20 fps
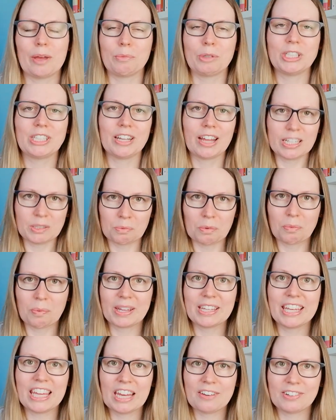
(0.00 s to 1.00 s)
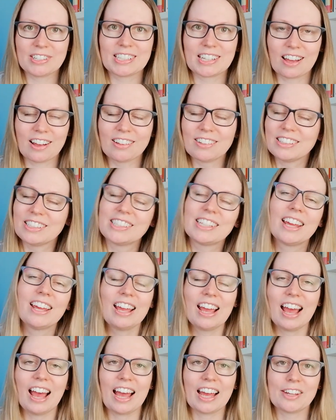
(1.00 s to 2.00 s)
share some of my key results,
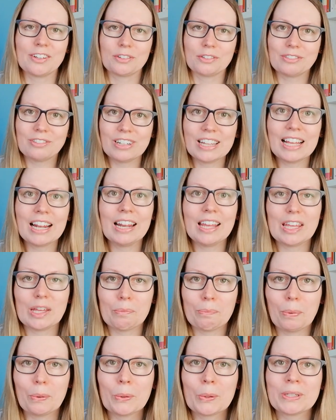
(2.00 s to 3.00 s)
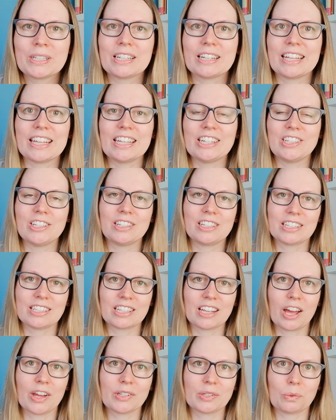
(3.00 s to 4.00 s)
and really importantly, to
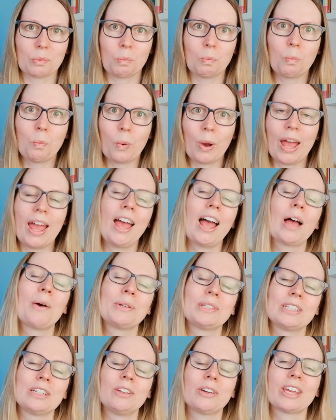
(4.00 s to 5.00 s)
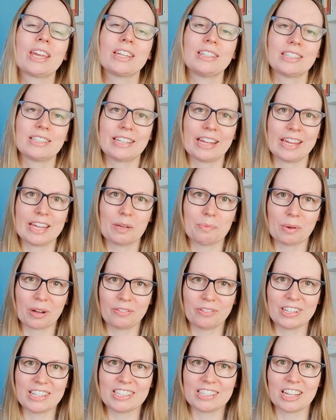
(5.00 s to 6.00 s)
discuss where I was looking to take my
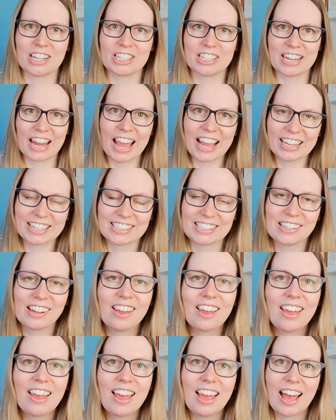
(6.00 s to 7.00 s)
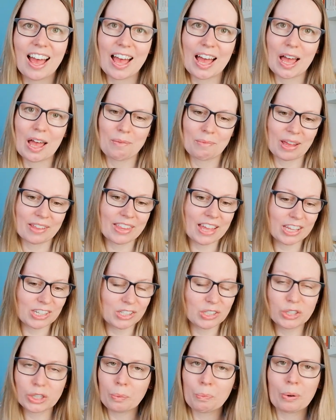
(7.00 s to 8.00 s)
research next. And
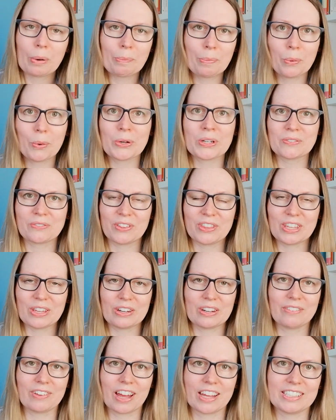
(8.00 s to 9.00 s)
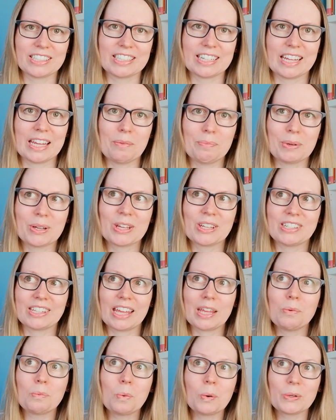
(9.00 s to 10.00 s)
that's super important for the university because
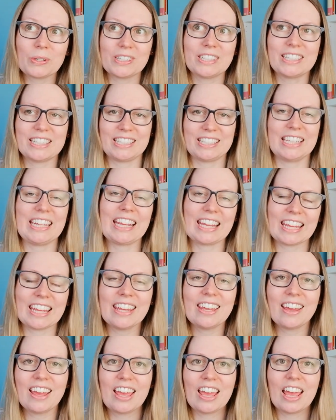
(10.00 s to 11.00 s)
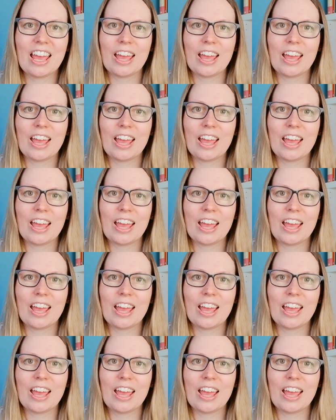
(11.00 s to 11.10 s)
they want to see